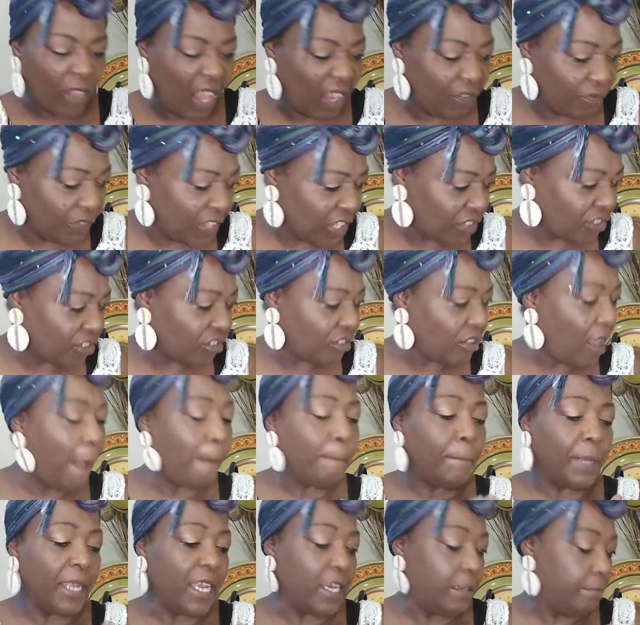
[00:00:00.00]
this is
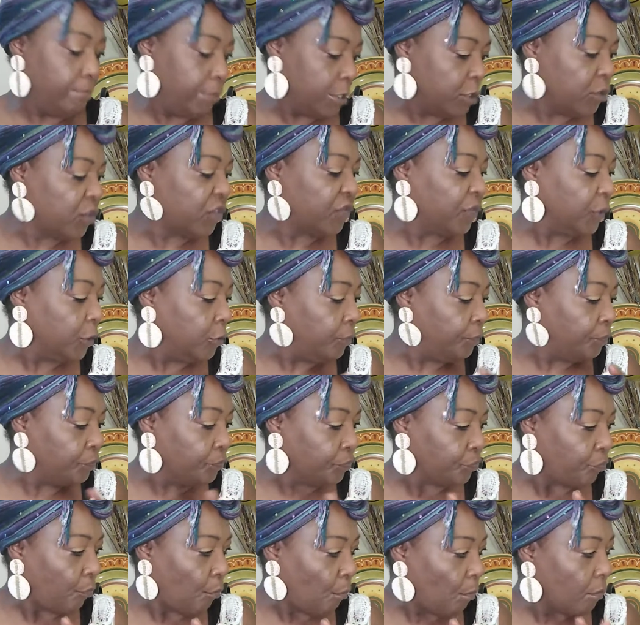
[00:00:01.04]
not being boastful.
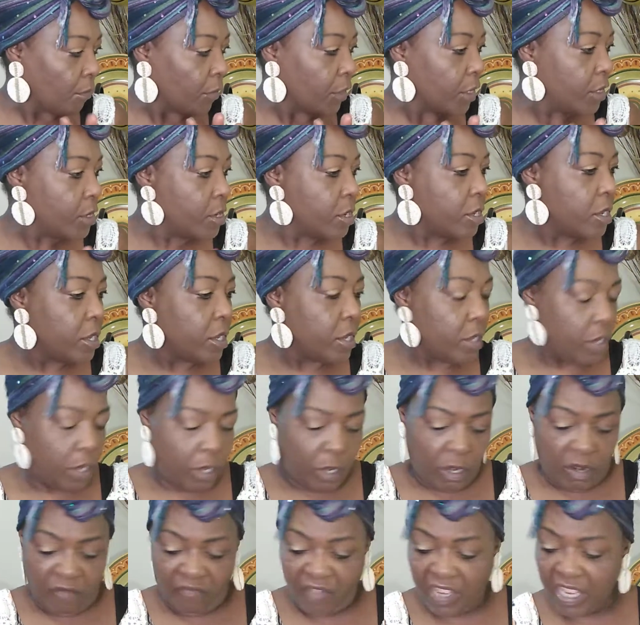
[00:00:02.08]

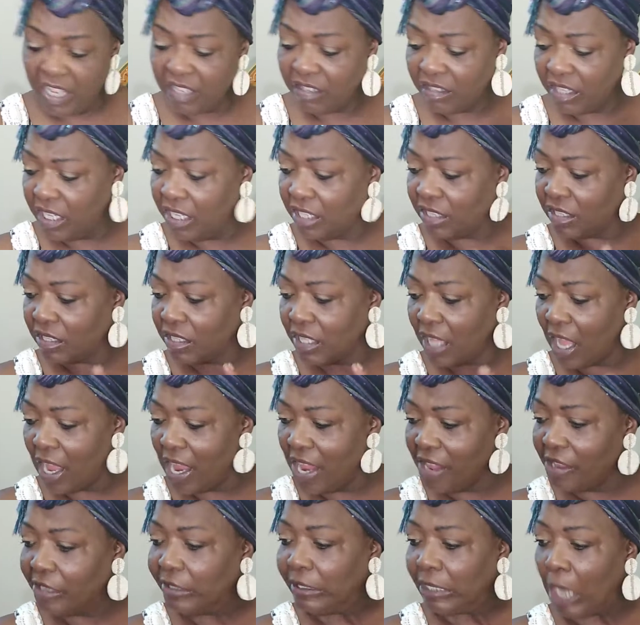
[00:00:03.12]
This is like,